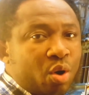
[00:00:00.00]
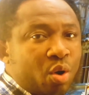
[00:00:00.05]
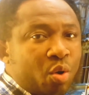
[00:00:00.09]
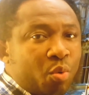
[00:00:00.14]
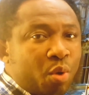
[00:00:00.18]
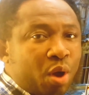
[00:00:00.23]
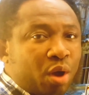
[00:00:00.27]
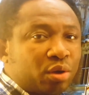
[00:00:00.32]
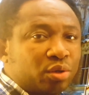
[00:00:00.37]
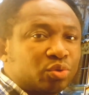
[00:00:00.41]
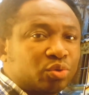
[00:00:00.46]

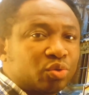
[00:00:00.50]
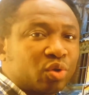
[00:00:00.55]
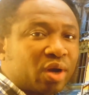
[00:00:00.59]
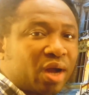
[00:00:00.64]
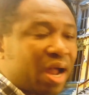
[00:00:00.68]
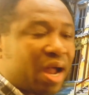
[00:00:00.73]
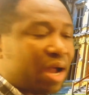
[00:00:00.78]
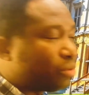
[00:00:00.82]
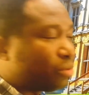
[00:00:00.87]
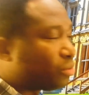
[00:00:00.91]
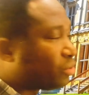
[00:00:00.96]
we are going to
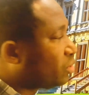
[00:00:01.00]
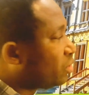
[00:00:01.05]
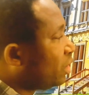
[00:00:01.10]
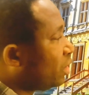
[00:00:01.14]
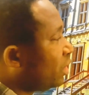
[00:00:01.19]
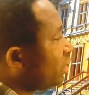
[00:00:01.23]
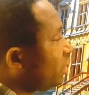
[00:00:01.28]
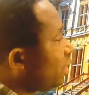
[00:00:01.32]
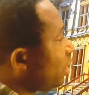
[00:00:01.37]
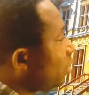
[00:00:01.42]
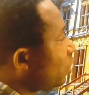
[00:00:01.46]
count
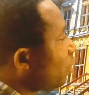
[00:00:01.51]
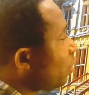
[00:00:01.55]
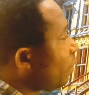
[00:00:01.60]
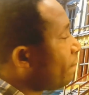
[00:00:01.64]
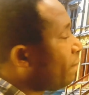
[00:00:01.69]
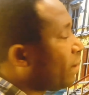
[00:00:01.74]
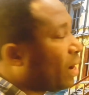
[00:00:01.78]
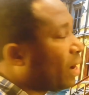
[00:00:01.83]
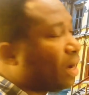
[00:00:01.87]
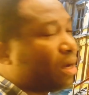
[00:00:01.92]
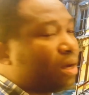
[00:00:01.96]
the
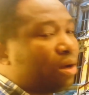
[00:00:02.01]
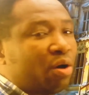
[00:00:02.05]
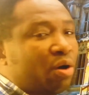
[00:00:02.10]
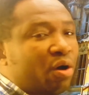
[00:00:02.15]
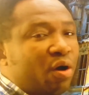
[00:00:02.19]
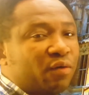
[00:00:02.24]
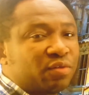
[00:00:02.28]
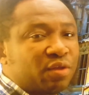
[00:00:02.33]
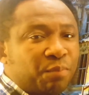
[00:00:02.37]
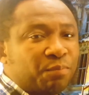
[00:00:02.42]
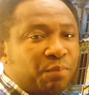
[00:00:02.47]
number
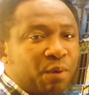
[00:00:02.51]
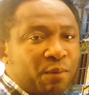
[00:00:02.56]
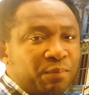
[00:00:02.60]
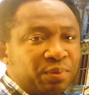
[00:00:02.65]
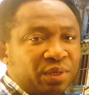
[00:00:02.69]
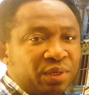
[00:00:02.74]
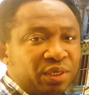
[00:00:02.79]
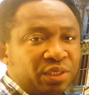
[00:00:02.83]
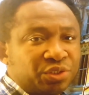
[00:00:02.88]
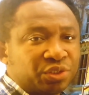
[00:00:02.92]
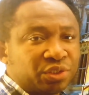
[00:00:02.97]
of the
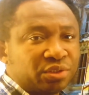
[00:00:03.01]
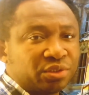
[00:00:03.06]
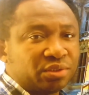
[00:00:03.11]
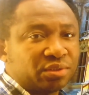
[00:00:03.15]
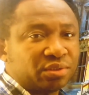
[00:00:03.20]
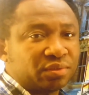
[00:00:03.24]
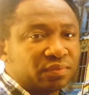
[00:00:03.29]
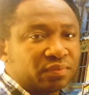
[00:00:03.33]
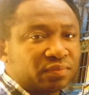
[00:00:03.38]
population.